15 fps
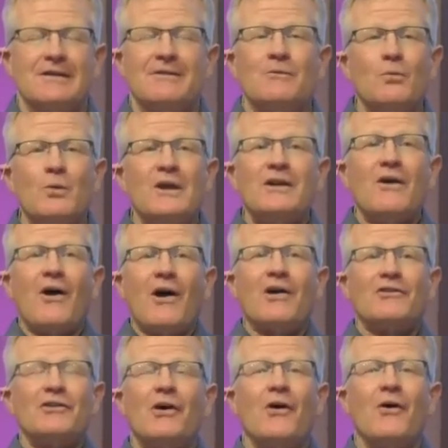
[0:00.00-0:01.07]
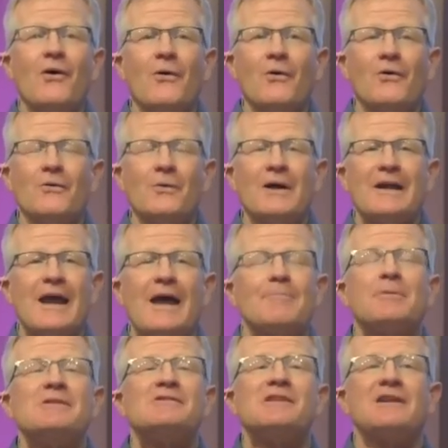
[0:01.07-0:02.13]
We all know what
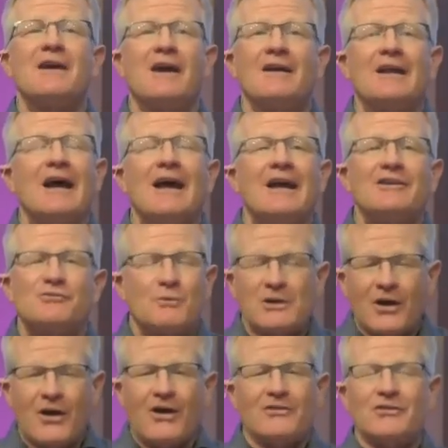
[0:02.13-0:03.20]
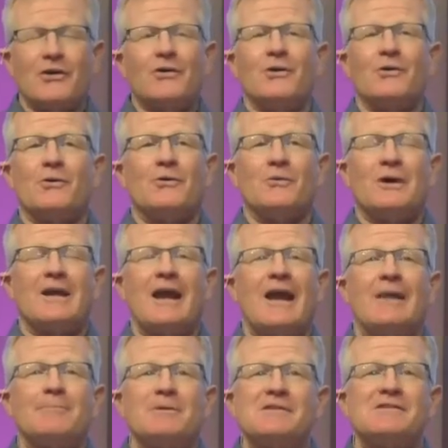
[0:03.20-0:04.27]
happens in our lives. We all know what
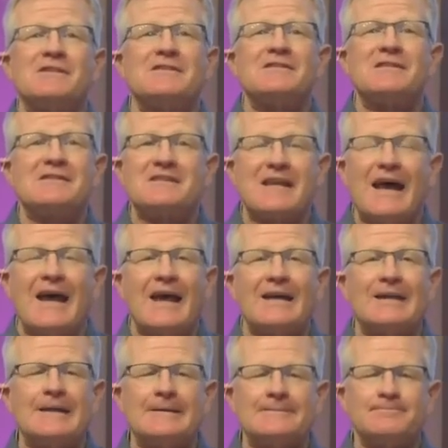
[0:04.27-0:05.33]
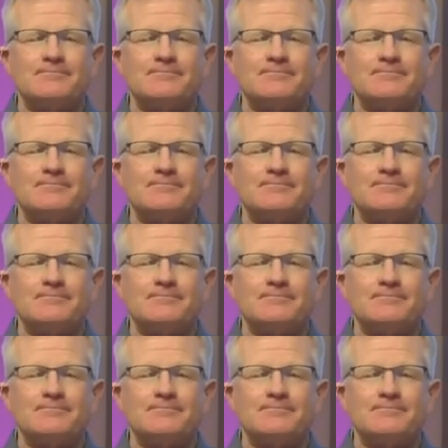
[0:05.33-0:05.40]
happens in society